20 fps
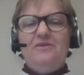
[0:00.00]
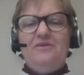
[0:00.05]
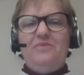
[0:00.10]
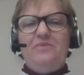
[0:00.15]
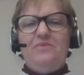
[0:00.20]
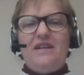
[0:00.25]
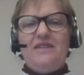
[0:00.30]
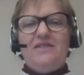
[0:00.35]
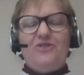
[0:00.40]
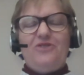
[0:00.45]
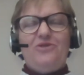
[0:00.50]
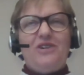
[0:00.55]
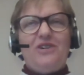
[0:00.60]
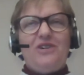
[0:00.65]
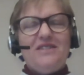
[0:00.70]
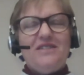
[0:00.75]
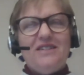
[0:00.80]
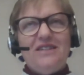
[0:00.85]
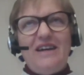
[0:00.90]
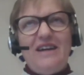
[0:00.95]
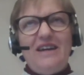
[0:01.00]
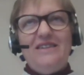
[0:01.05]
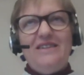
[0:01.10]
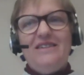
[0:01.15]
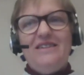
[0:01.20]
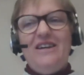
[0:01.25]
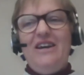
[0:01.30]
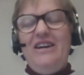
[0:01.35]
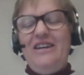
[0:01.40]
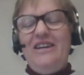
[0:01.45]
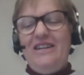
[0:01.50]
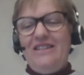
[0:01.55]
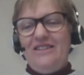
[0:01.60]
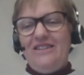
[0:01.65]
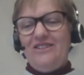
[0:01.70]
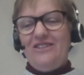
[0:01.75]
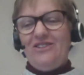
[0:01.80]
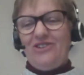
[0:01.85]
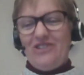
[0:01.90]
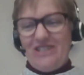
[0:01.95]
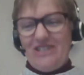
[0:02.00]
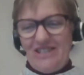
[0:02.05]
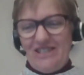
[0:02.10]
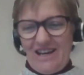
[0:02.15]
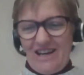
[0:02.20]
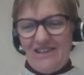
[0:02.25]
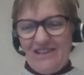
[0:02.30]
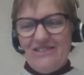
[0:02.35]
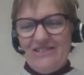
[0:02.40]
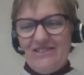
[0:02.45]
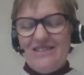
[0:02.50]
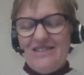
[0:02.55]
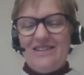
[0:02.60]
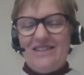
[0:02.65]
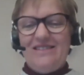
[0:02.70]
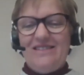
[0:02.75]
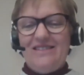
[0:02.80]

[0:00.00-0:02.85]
being so isolated in the lockdowns